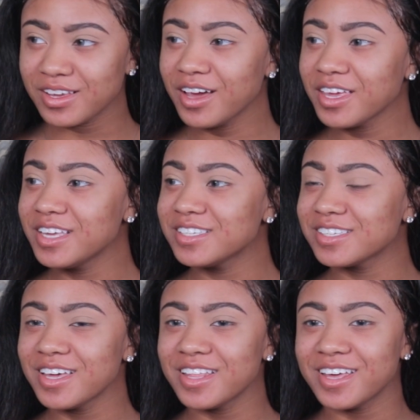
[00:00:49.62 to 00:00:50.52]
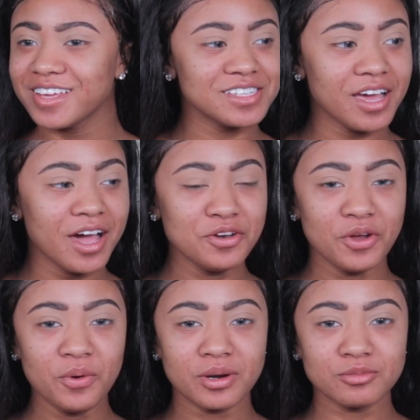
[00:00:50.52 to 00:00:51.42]
I can't say that. I
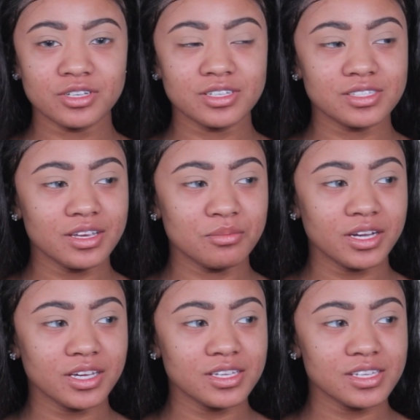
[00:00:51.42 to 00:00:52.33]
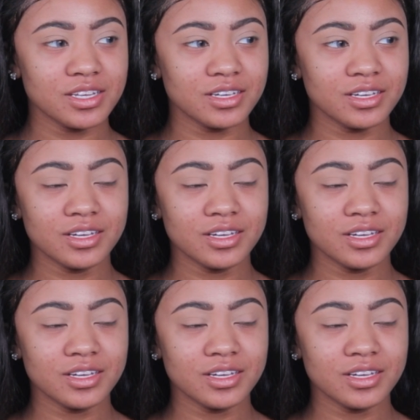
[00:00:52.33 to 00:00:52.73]
know what I'm trying to say, but I can't say that.